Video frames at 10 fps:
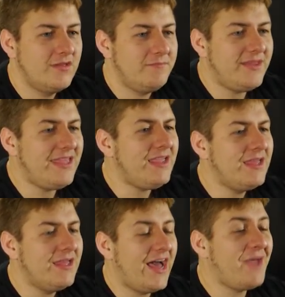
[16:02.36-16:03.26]
Me?
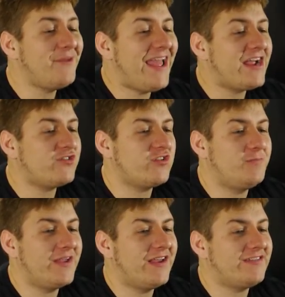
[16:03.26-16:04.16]
I'm an actress
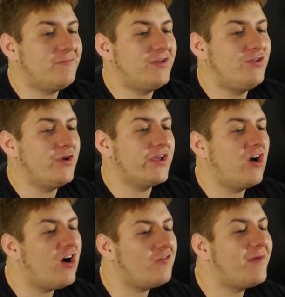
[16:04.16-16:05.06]
because I've been doing it
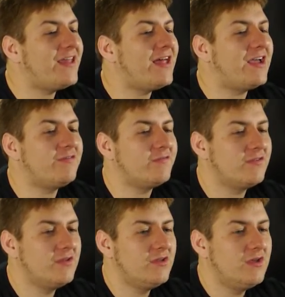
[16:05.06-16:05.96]
all of my life.
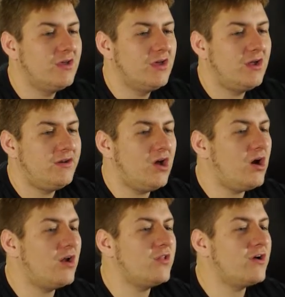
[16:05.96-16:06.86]
Not
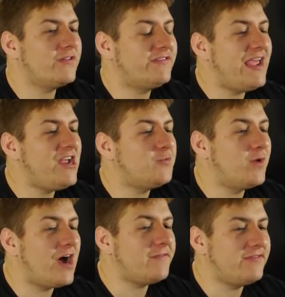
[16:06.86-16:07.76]
only on stage,
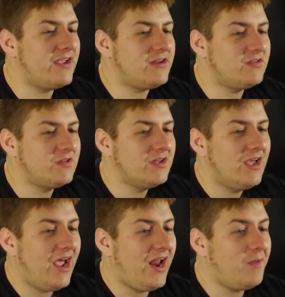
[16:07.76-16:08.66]
but off stage,
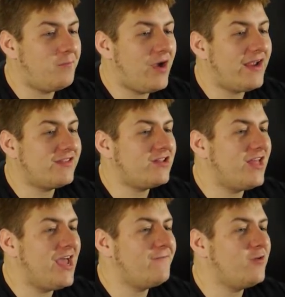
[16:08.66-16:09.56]
and at
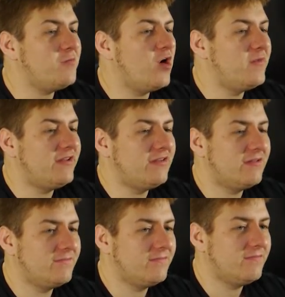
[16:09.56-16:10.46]
practically every moment.
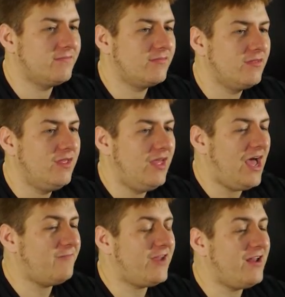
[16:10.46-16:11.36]

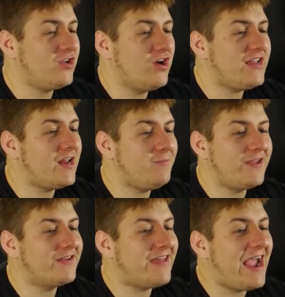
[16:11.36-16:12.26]
I've gotten good at it
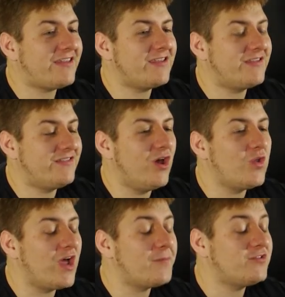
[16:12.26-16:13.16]
because acting is the
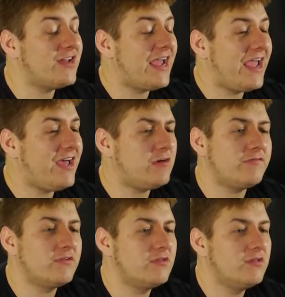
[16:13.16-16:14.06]
only option I have.
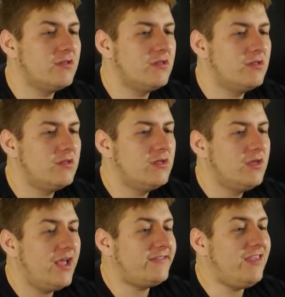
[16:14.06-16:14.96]

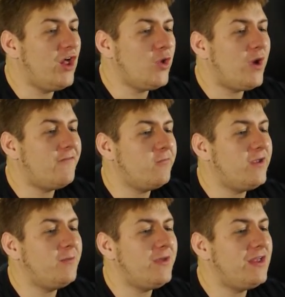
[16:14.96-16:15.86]
It's the only way for
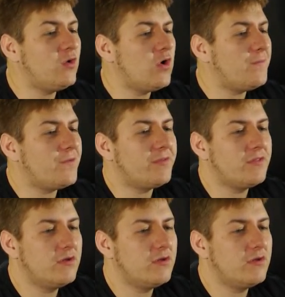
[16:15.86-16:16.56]
me to be normal.